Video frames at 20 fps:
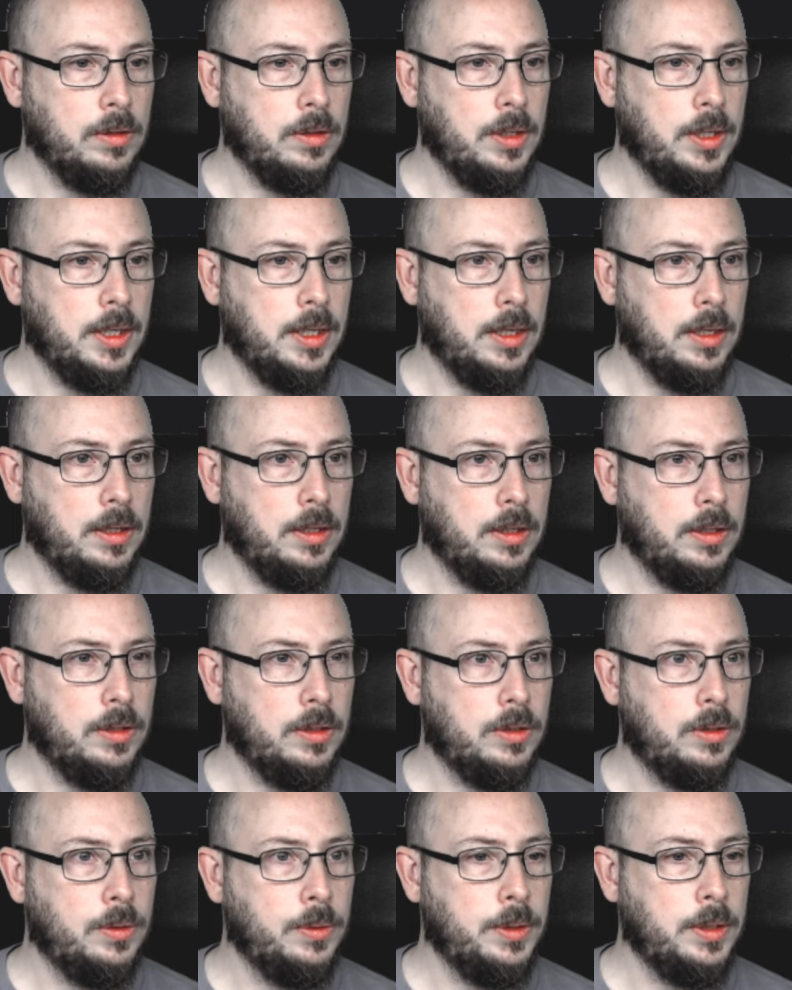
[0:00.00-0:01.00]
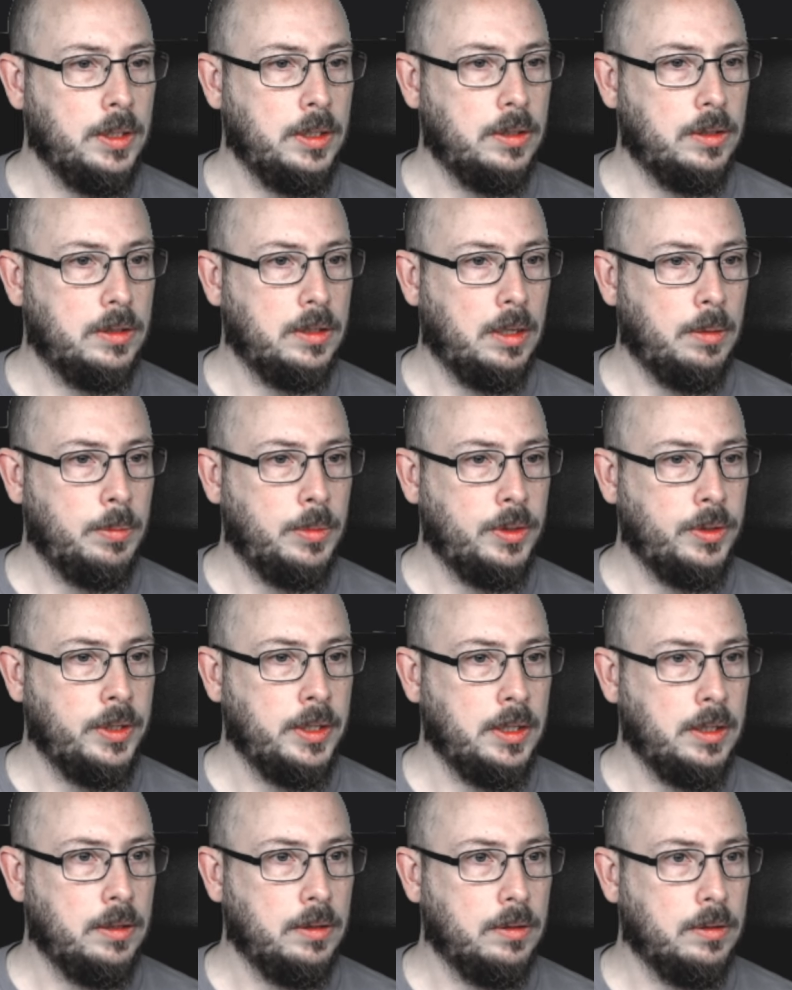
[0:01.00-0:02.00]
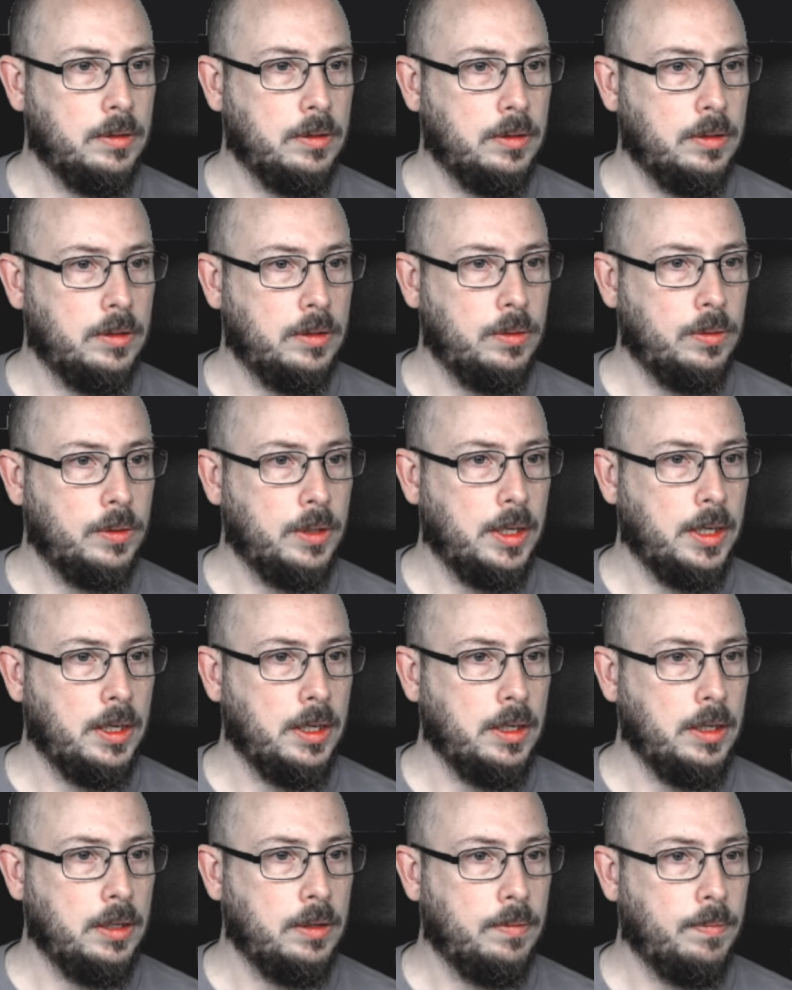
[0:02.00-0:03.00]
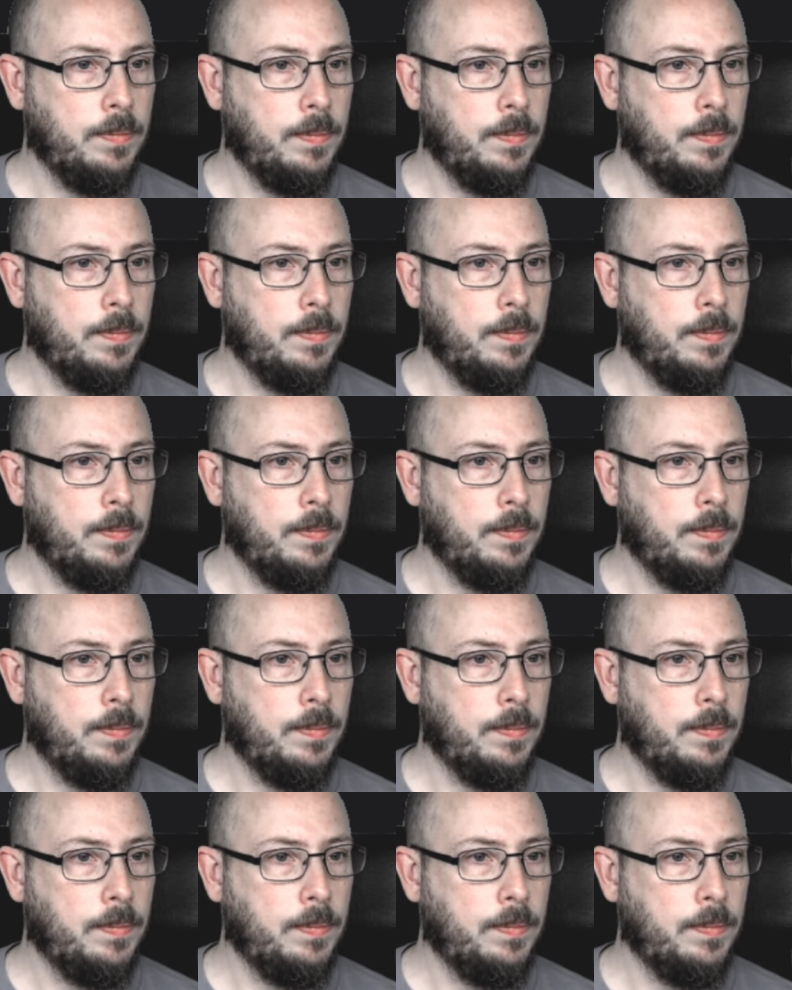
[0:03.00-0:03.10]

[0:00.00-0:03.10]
Yeah, here it's doing its summary. Okay.